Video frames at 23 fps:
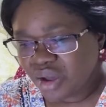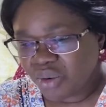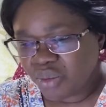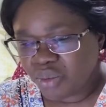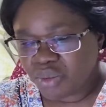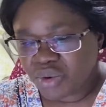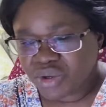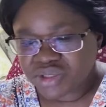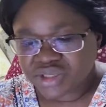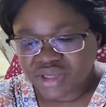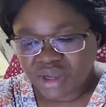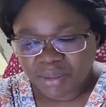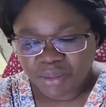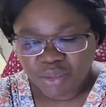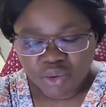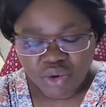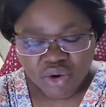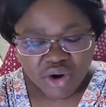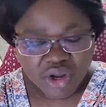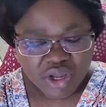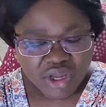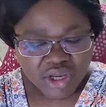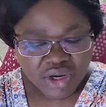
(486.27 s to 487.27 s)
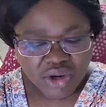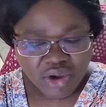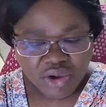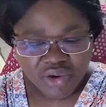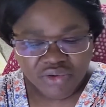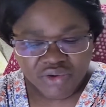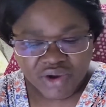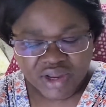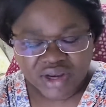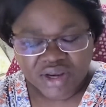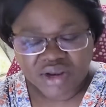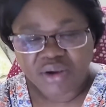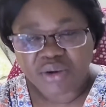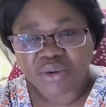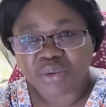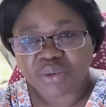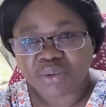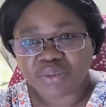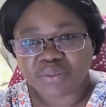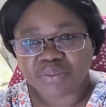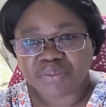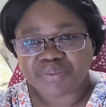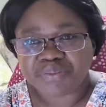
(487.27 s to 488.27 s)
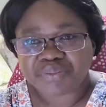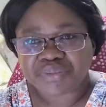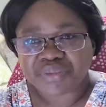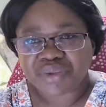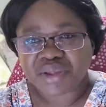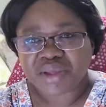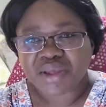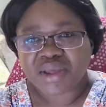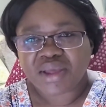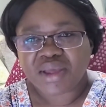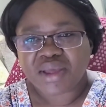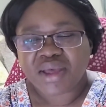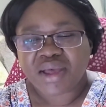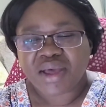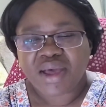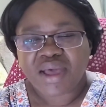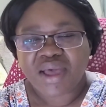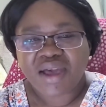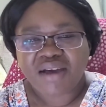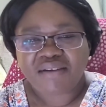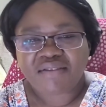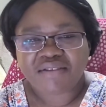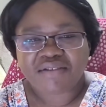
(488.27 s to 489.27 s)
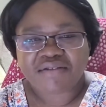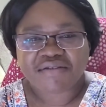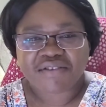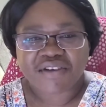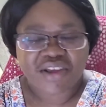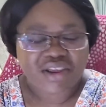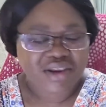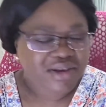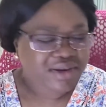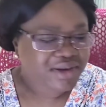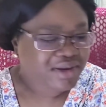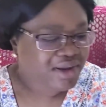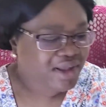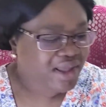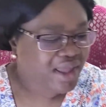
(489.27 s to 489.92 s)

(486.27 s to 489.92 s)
What I'm working on right now, I have a friend,